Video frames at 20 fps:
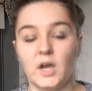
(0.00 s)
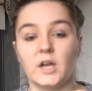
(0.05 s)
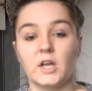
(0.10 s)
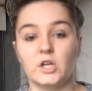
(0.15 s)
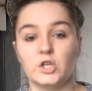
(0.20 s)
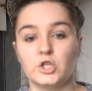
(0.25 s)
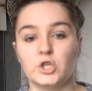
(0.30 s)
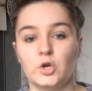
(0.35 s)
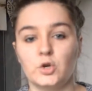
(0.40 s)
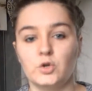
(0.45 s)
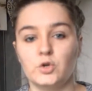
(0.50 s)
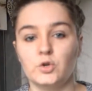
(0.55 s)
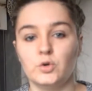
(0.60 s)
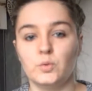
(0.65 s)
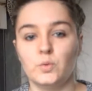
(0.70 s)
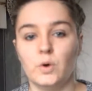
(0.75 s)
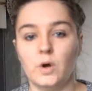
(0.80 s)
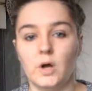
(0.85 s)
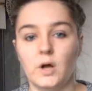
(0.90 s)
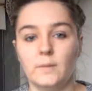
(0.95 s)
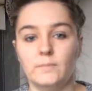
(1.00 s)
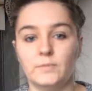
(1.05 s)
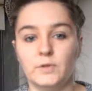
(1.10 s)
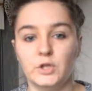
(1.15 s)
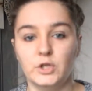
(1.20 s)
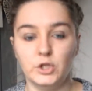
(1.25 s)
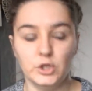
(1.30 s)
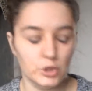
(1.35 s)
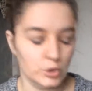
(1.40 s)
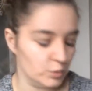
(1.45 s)
going to show you the
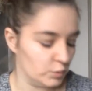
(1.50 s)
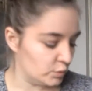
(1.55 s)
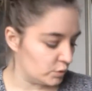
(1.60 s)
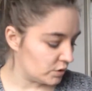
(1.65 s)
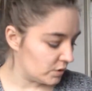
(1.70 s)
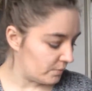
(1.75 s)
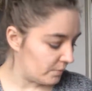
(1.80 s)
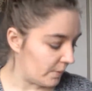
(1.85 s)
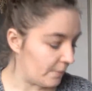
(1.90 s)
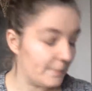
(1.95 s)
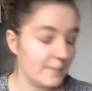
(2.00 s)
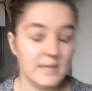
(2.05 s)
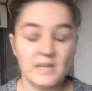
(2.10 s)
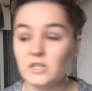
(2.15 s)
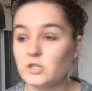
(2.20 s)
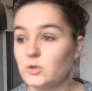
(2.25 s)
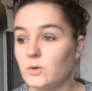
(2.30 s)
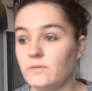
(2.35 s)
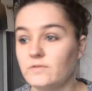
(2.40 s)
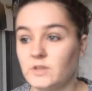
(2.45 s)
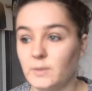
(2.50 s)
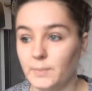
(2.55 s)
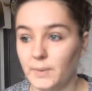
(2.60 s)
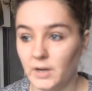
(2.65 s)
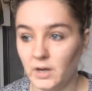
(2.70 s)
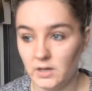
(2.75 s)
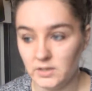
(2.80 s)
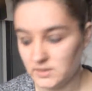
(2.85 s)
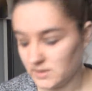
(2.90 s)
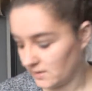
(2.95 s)
nude. But being as though I've done my
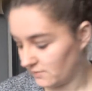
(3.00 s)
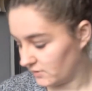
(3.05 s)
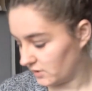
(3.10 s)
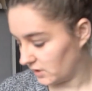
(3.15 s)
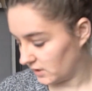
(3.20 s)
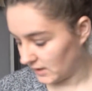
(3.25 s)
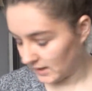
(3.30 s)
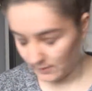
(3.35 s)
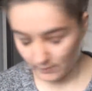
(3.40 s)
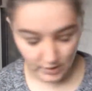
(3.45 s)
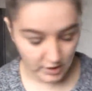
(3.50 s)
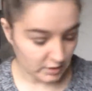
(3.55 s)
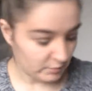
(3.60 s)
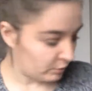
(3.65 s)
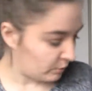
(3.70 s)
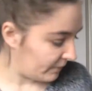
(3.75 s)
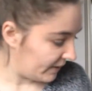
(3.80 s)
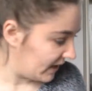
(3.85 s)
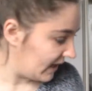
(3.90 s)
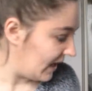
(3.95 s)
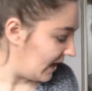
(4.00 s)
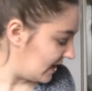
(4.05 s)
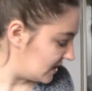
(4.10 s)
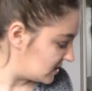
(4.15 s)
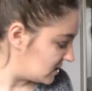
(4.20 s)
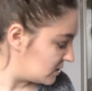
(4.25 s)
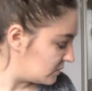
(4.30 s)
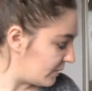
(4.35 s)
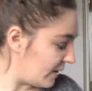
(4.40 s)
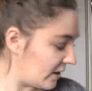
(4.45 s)
eyes and everything now, I'm going to put my
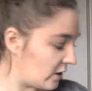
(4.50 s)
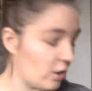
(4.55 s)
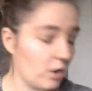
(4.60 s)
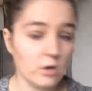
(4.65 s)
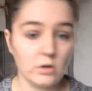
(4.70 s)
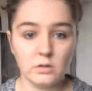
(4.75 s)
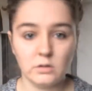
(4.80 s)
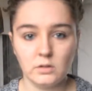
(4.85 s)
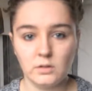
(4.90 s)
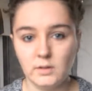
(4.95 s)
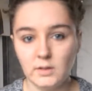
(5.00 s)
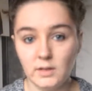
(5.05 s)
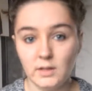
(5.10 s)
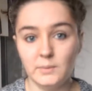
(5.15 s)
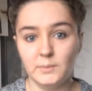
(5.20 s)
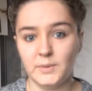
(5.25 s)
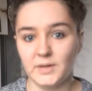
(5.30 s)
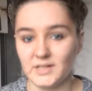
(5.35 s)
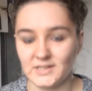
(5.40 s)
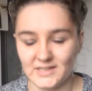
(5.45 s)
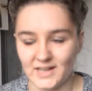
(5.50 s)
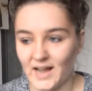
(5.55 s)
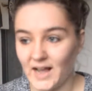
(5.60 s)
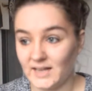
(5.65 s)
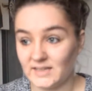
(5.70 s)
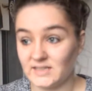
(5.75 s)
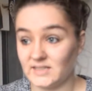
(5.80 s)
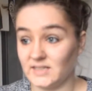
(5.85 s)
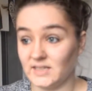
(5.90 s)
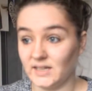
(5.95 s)
glasses back on because I
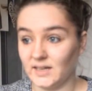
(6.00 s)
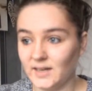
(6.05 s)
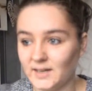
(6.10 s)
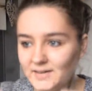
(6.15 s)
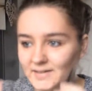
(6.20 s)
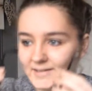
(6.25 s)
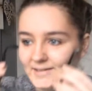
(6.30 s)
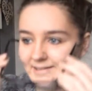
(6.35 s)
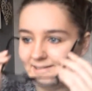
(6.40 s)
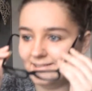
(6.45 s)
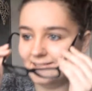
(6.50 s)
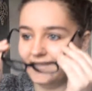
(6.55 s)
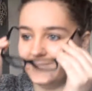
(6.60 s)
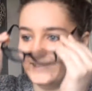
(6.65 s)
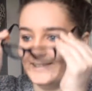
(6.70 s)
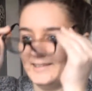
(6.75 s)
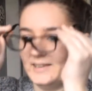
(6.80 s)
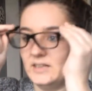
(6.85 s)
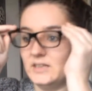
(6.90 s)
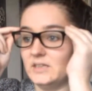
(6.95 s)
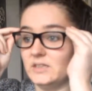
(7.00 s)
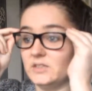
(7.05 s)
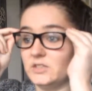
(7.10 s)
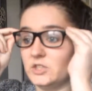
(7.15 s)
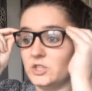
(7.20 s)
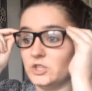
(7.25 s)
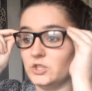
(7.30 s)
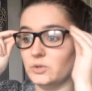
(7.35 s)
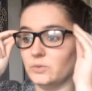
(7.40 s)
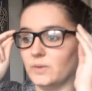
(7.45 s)
can't see
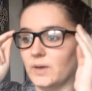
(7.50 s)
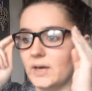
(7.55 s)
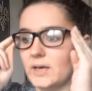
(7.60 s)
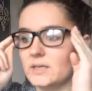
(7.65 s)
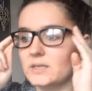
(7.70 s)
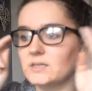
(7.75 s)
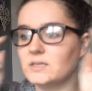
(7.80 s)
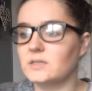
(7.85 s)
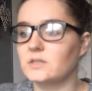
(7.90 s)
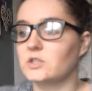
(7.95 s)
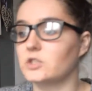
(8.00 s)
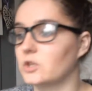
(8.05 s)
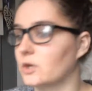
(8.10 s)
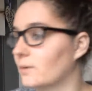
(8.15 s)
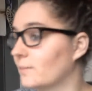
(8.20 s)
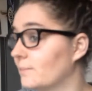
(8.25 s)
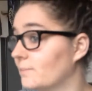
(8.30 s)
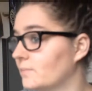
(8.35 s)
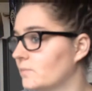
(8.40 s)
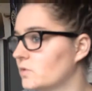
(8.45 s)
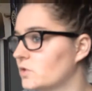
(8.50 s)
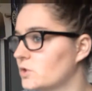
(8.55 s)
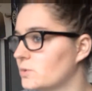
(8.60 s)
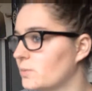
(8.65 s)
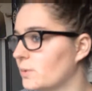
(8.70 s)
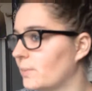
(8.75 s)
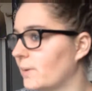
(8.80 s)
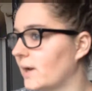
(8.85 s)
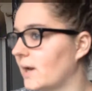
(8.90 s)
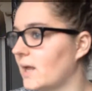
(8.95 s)
to do this. So just
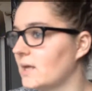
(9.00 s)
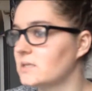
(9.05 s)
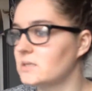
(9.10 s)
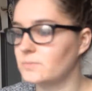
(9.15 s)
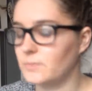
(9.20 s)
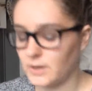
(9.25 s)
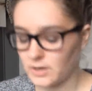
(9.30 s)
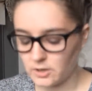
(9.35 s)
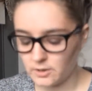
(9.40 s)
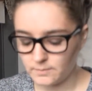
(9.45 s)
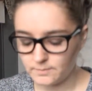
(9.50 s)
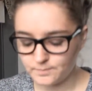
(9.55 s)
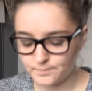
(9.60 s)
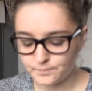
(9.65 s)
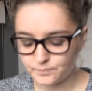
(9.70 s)
put my glasses back on.